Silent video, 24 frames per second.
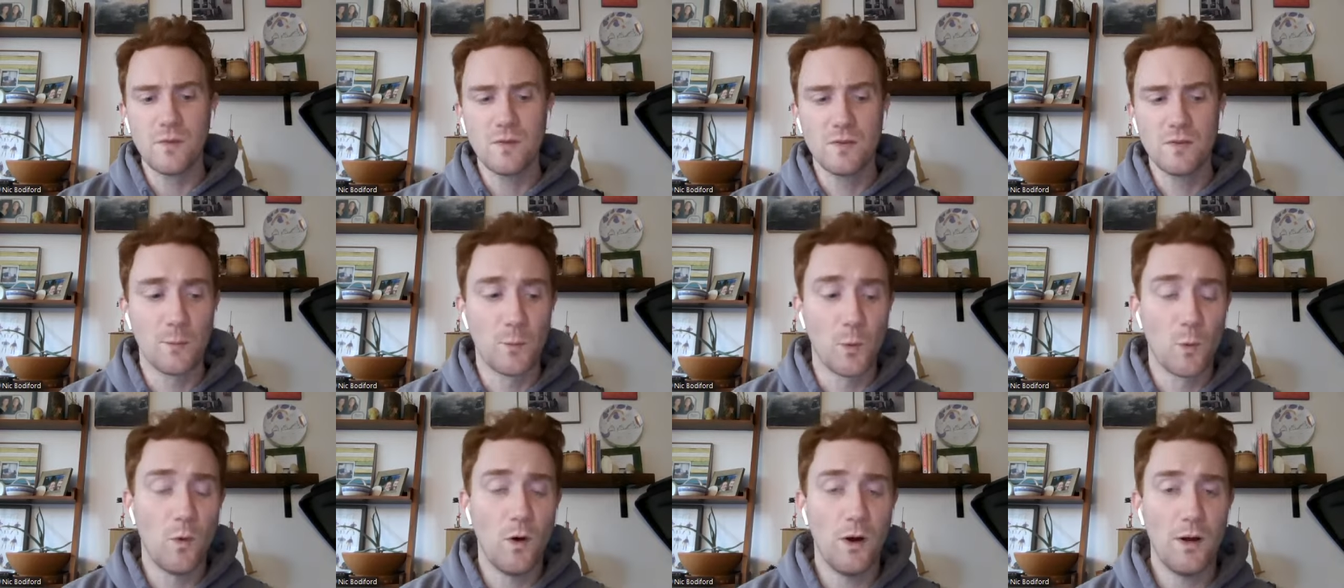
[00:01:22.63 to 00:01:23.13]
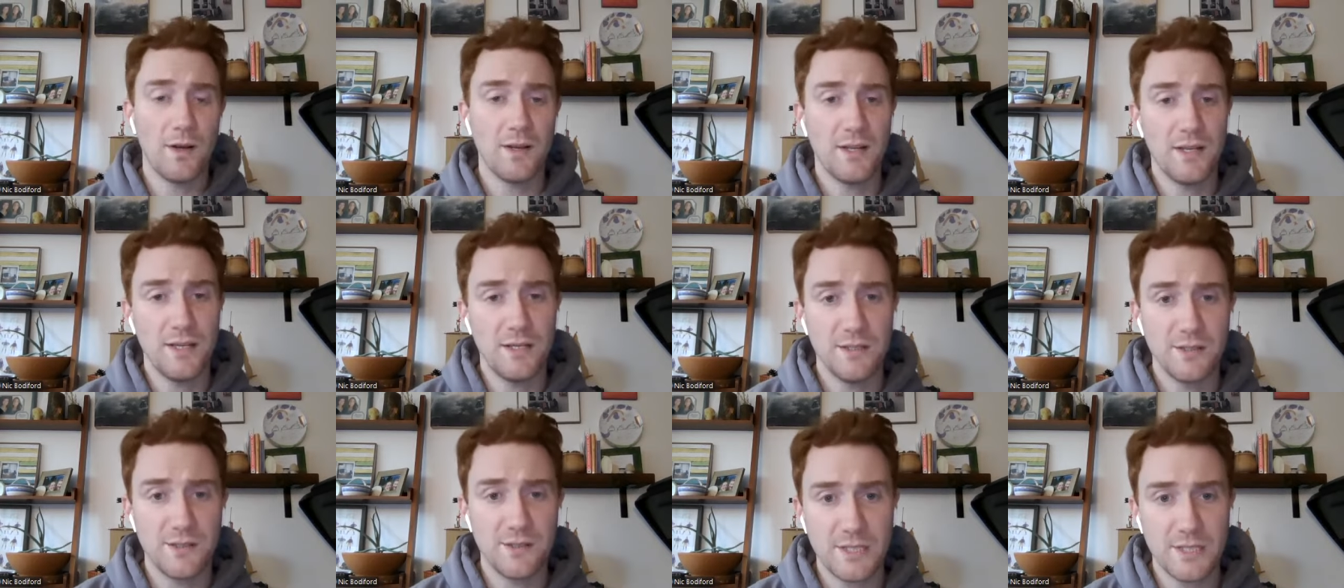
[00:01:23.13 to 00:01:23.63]
Number one
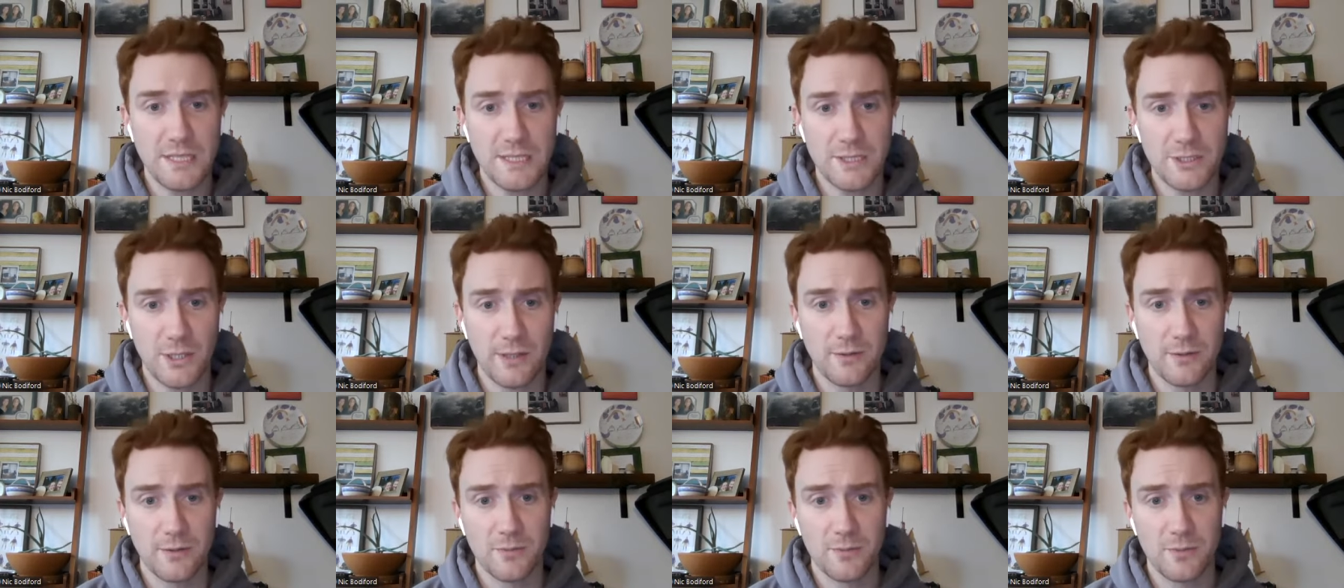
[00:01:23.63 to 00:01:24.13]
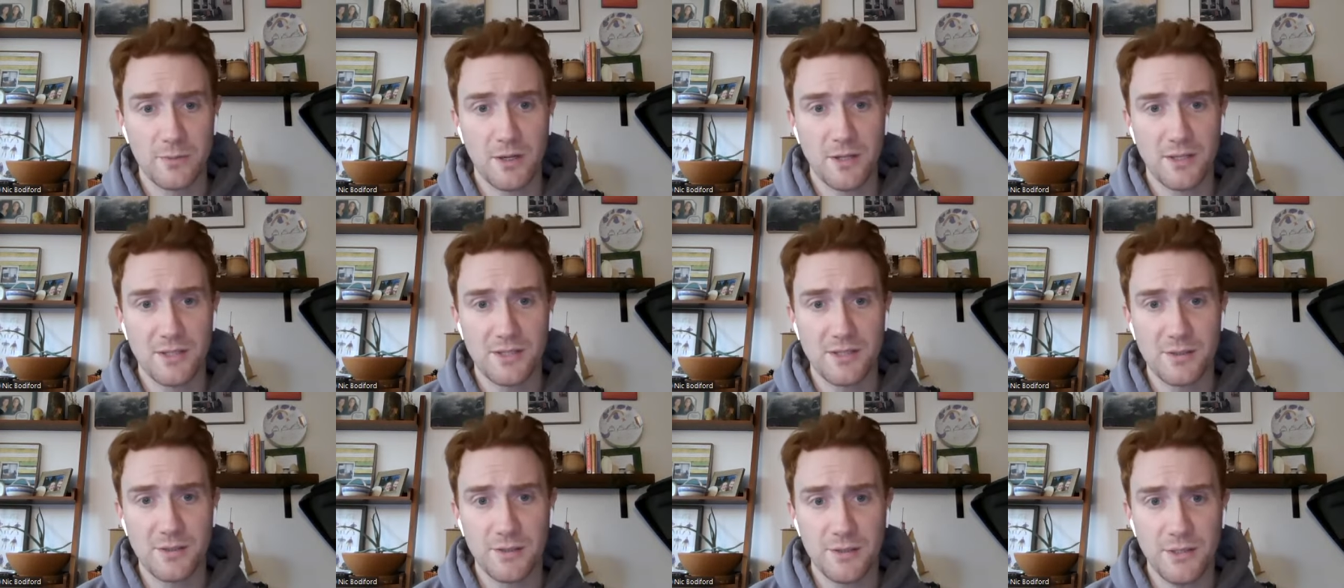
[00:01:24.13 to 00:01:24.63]
is uh, Traylon
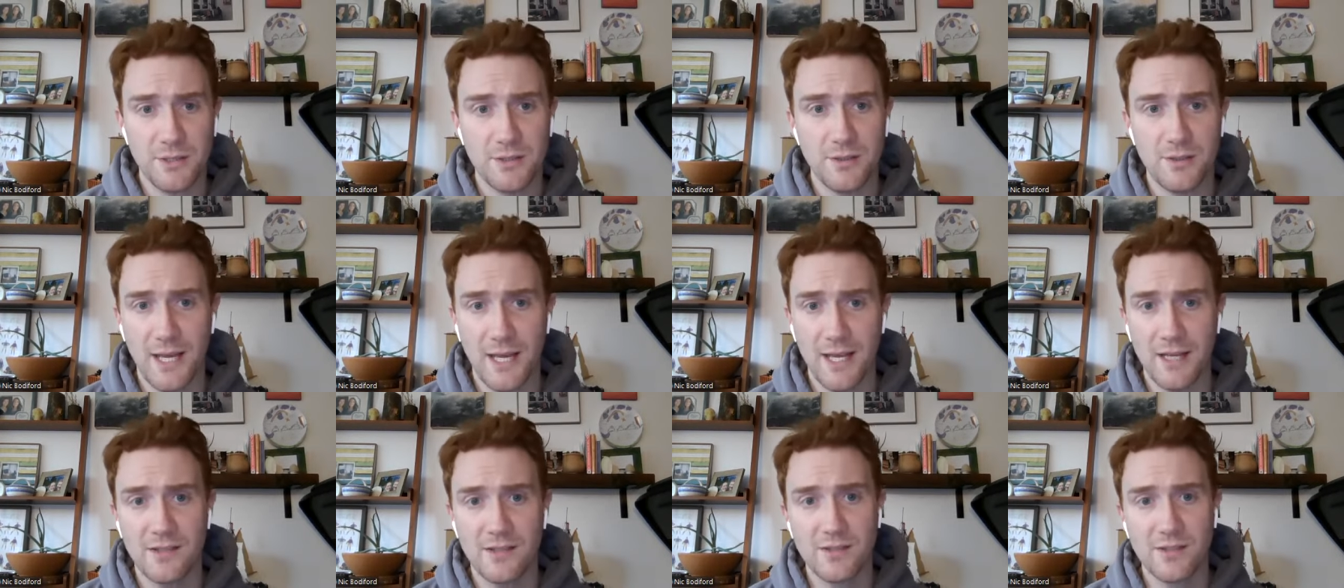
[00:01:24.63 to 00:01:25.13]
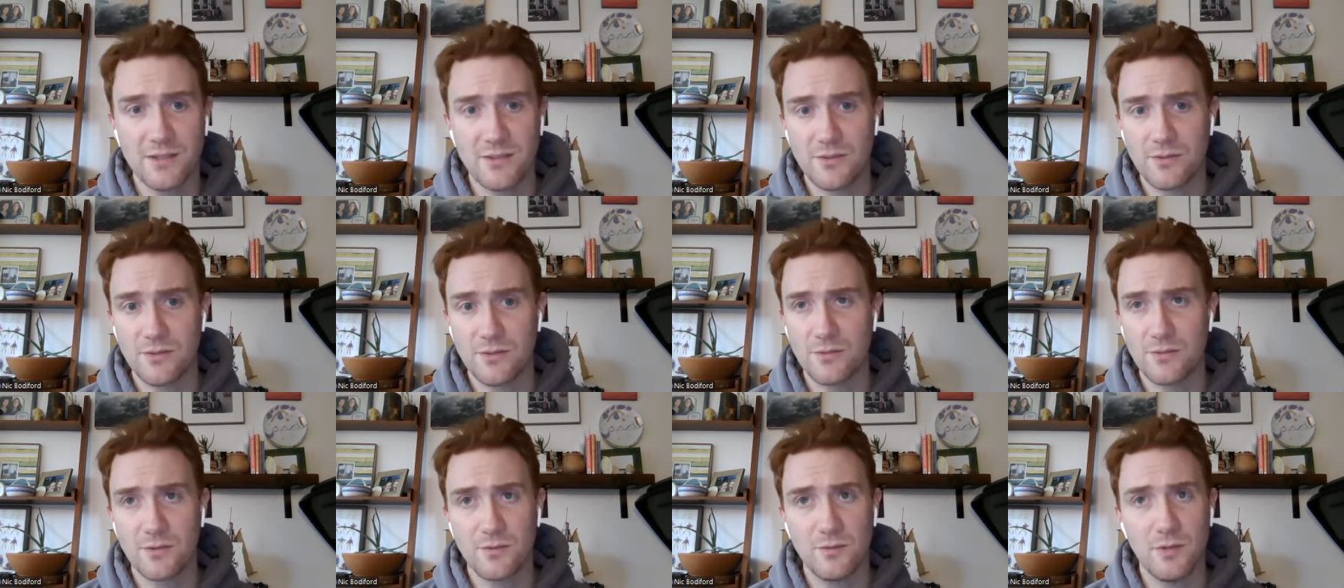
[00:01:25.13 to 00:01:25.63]
Burks. Dude has
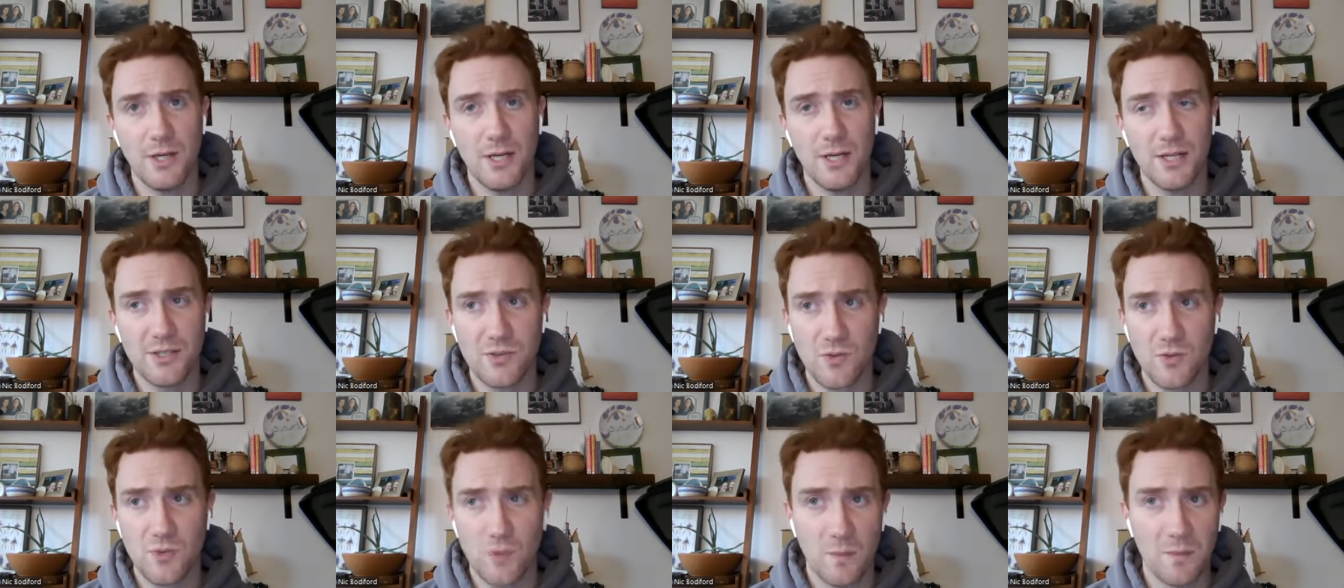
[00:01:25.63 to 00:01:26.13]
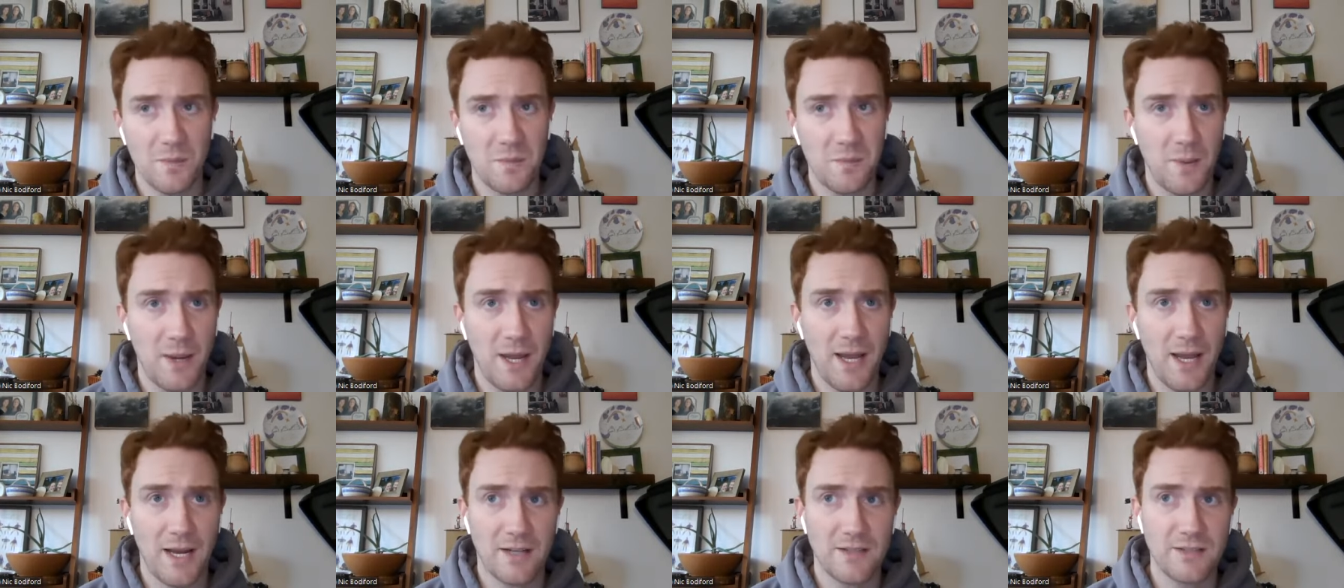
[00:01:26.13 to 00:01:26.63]
uh, stormed
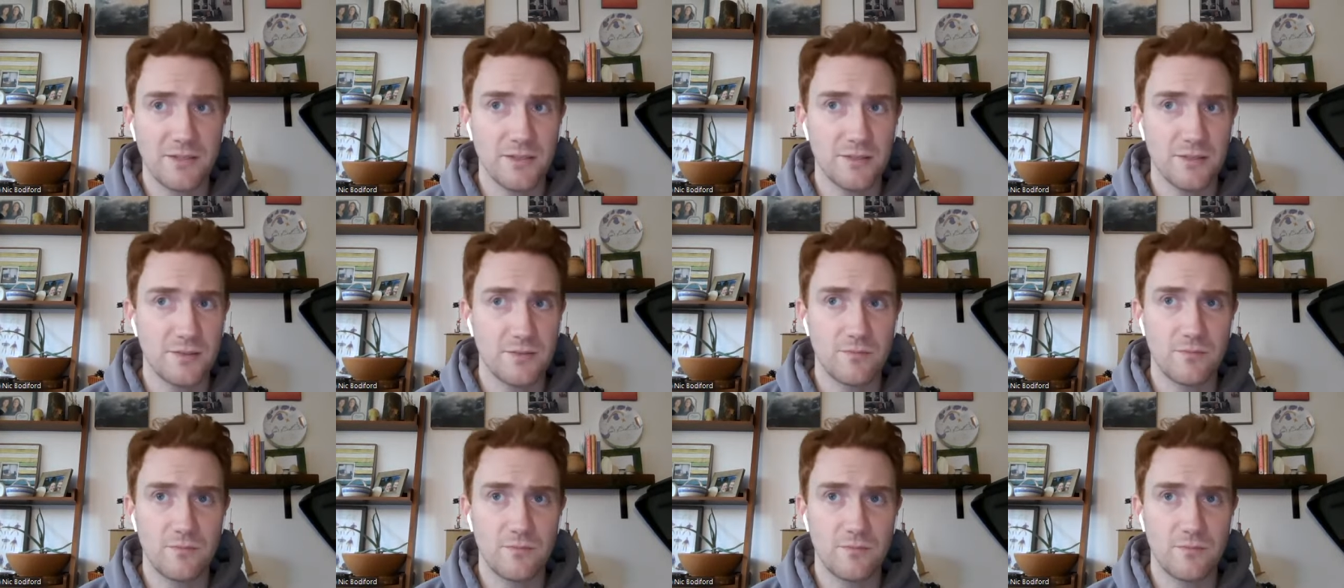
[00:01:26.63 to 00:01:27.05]
back to.